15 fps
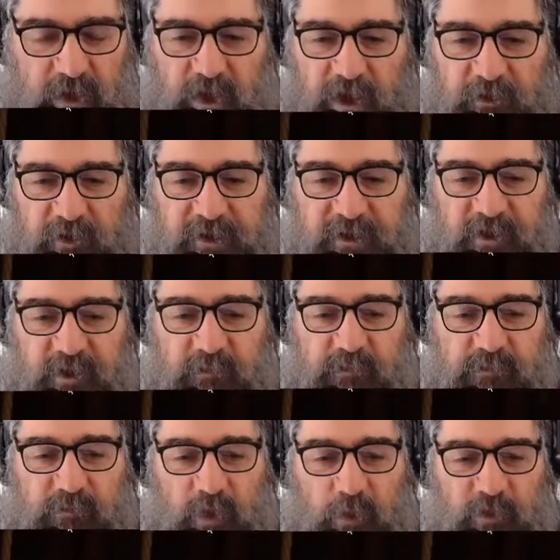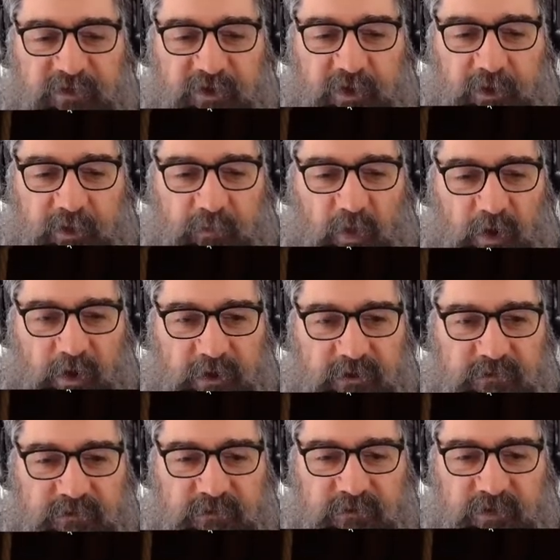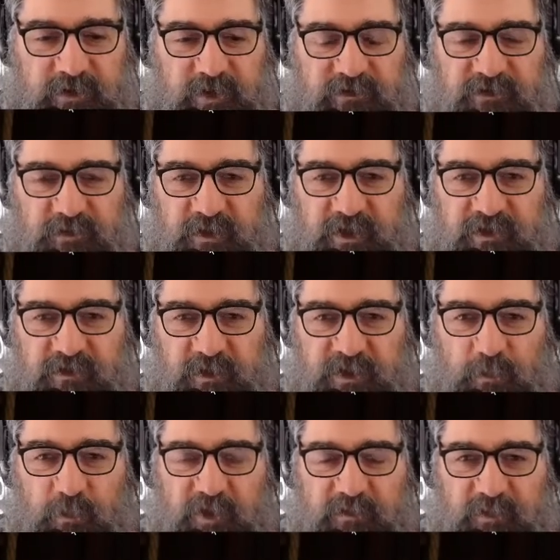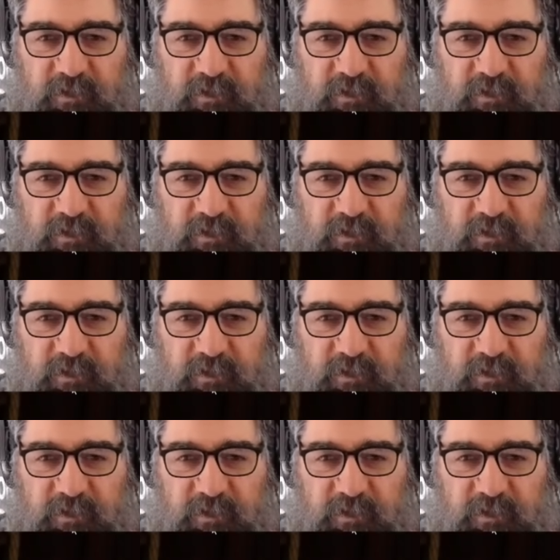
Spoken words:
And I wasn't going to buy TS2021